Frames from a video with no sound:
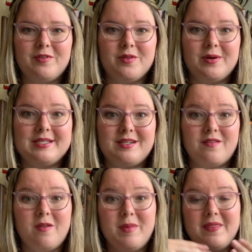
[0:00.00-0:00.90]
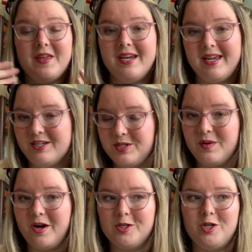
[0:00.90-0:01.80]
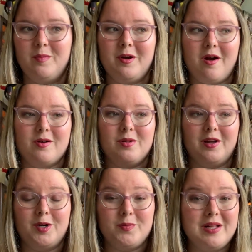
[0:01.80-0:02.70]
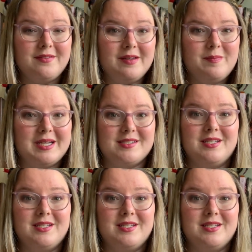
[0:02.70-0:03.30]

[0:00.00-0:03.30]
for the rest of the month and into October are no longer relevant because a